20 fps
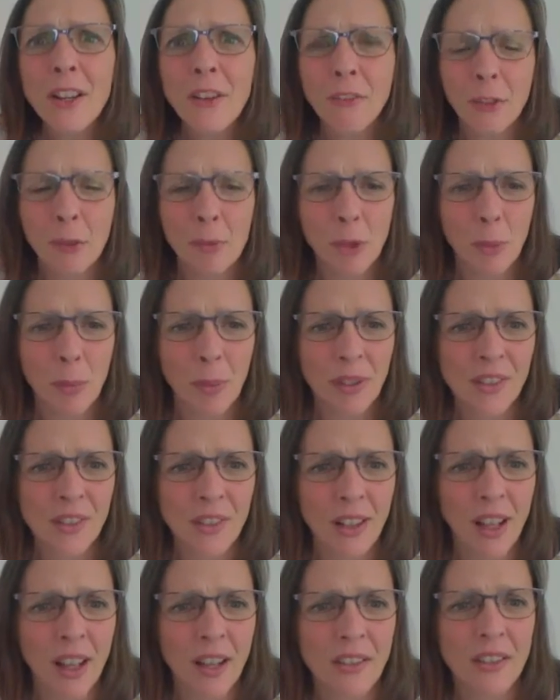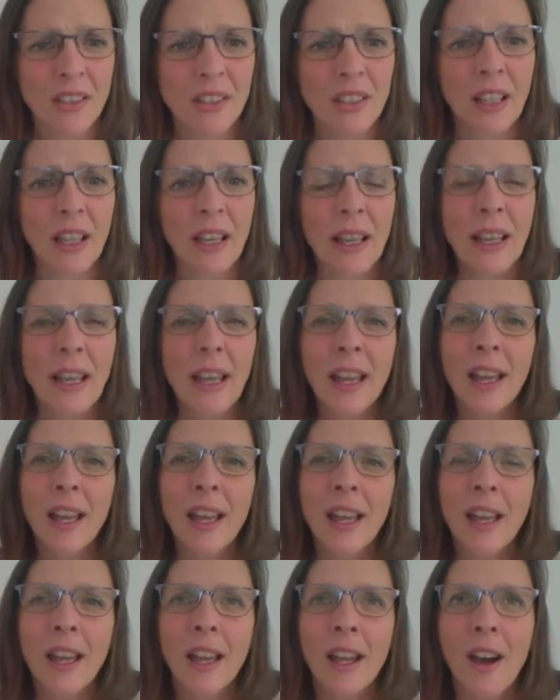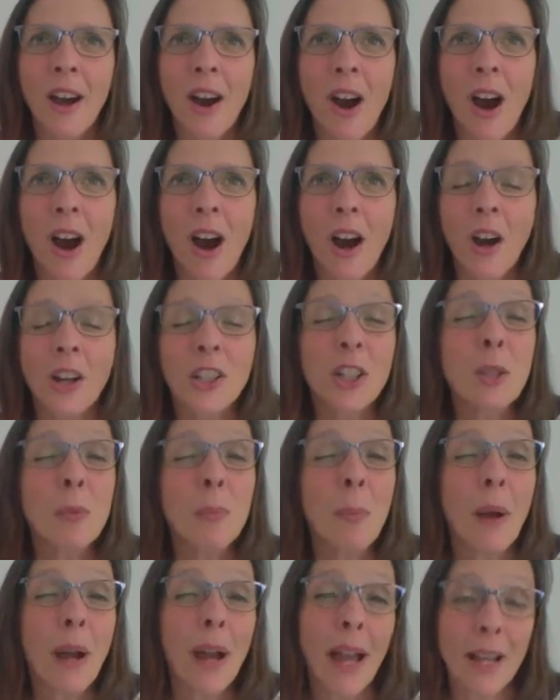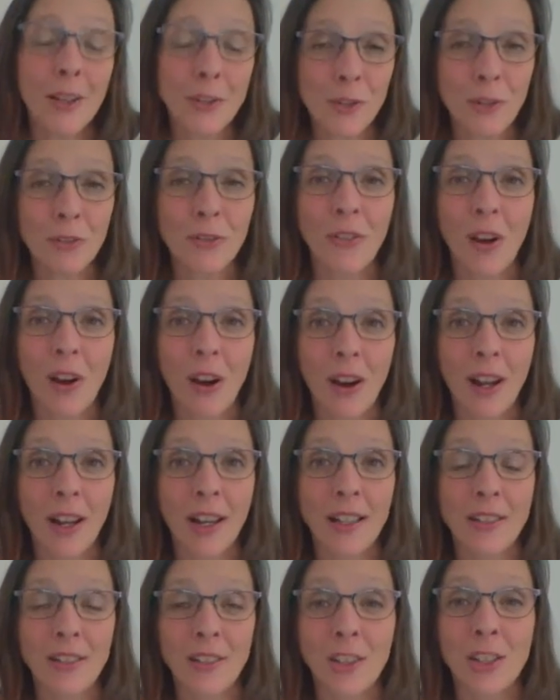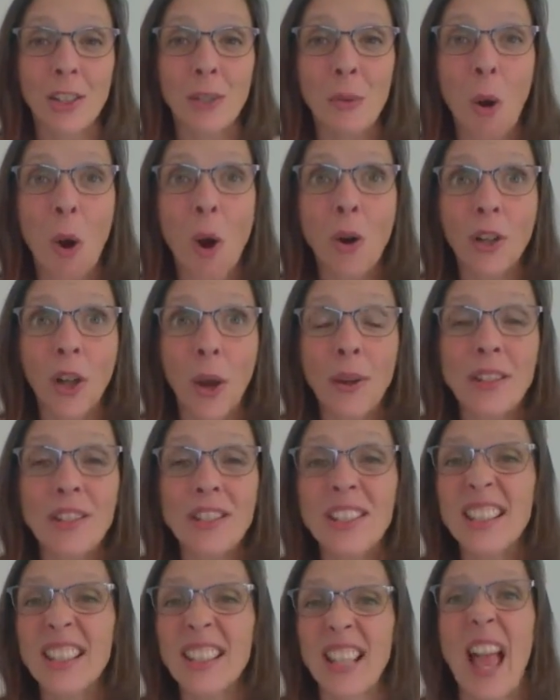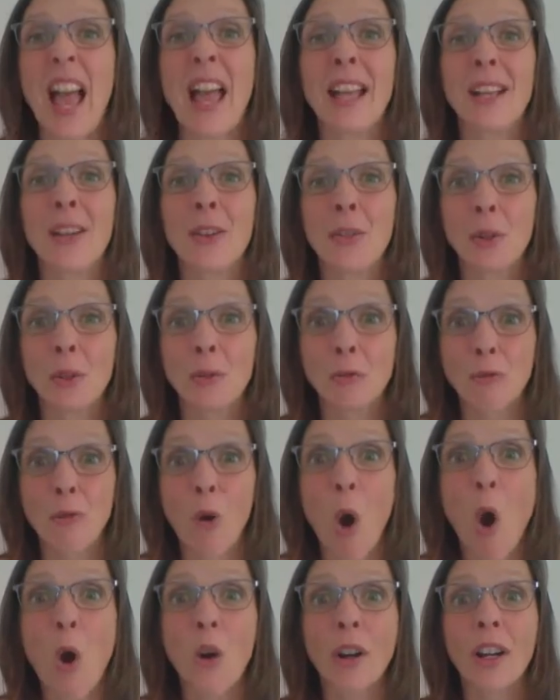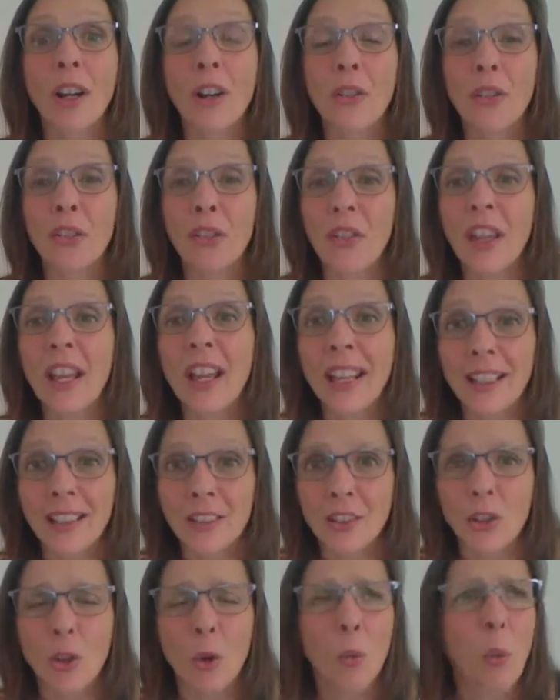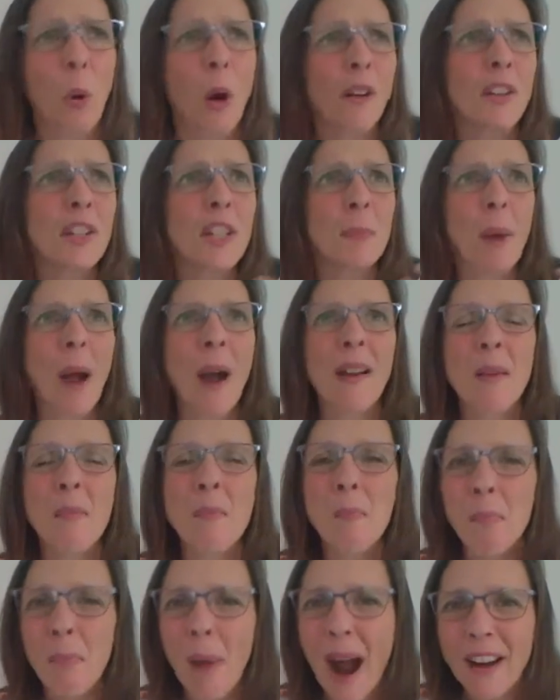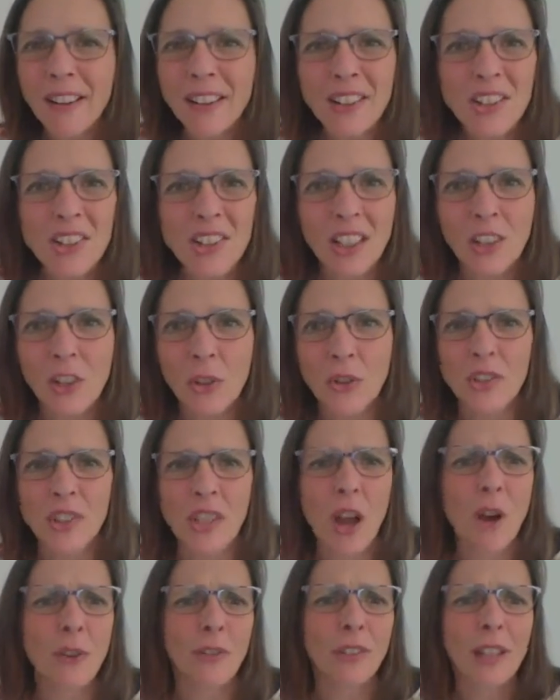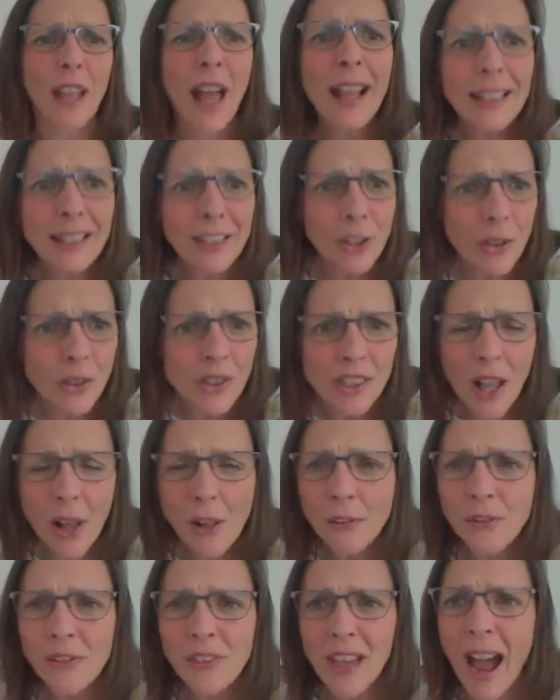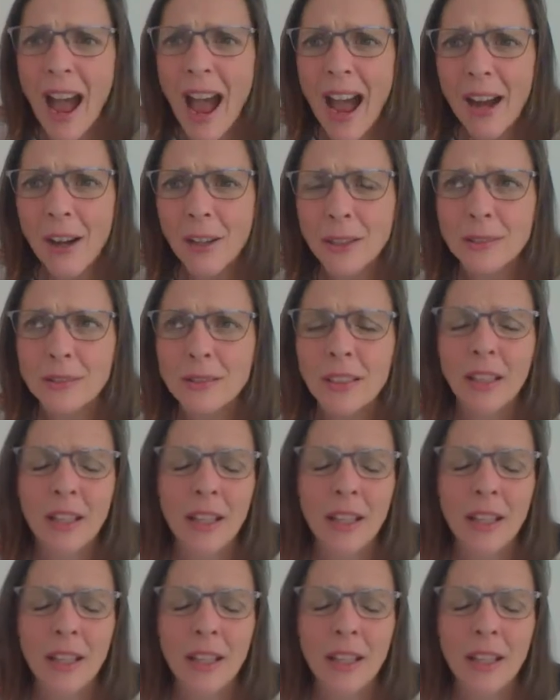from your business? Are you petrified that you are going to say the wrong thing? You're worried about embarrassing yourself, letting yourself down?